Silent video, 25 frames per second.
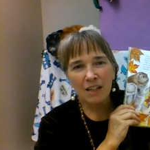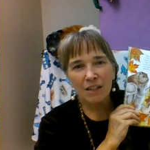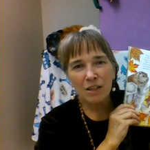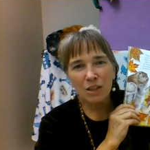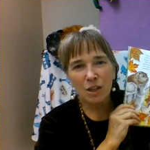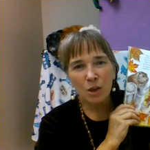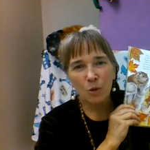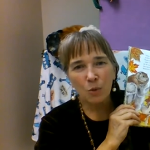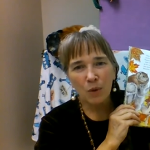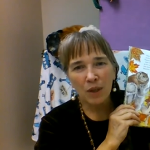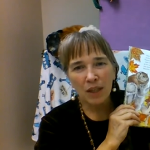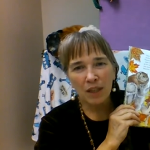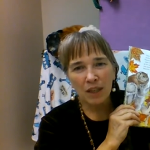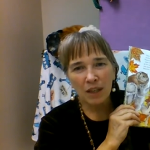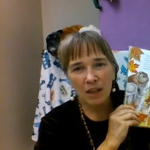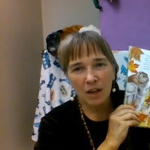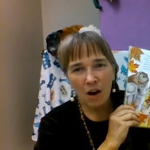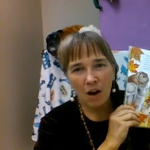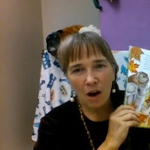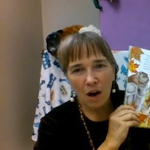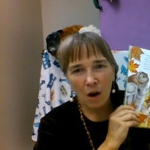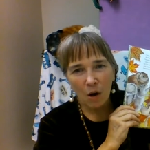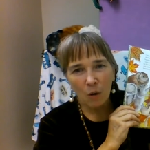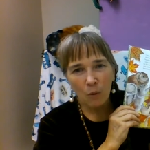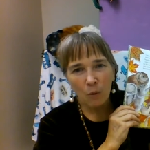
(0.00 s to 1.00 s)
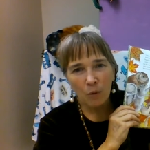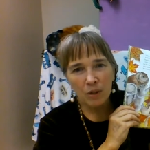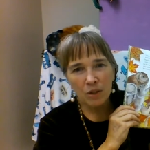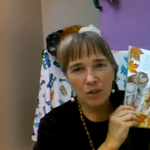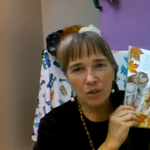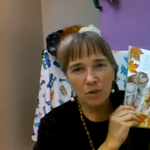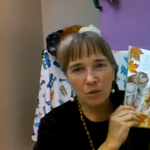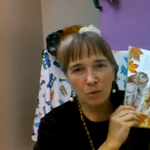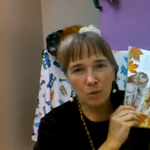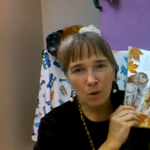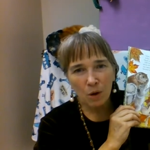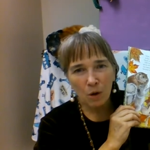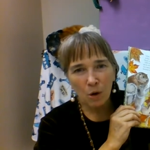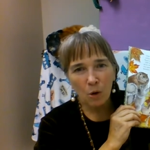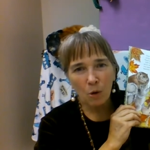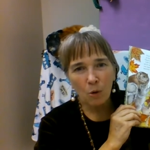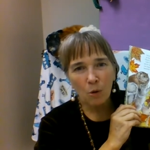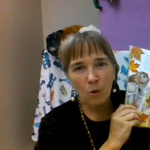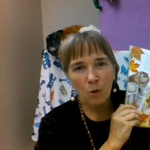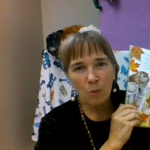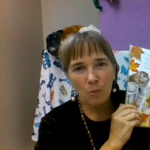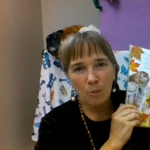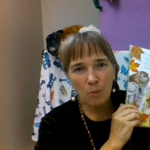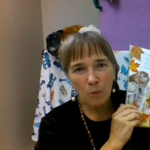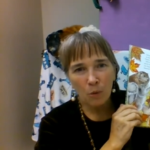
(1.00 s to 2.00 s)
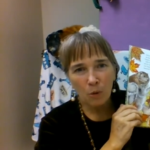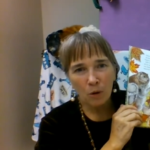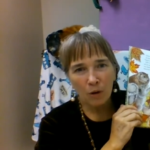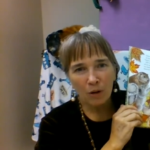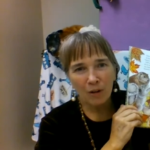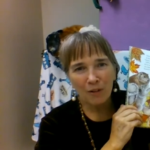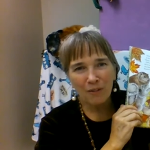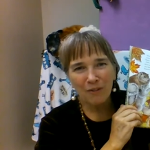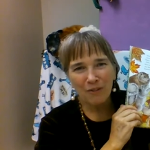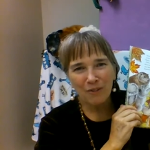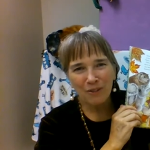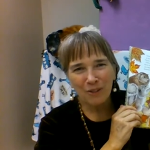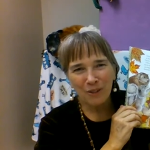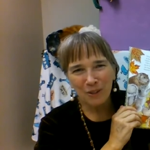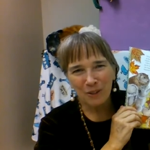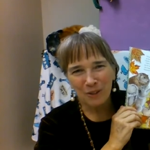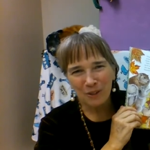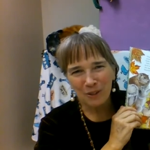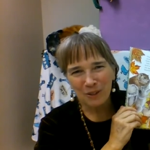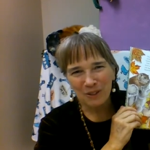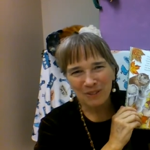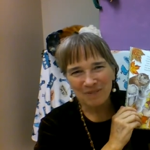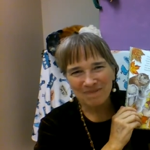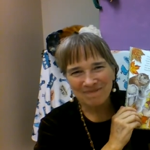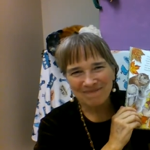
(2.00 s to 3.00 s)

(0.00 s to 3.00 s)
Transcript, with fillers: so we can always grow more food.